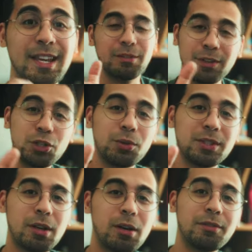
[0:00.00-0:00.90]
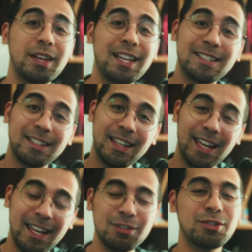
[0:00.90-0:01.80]
DaVinci Resolve is an
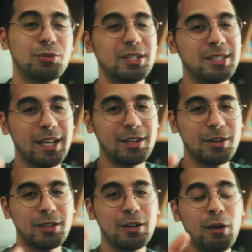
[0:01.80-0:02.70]
industry standard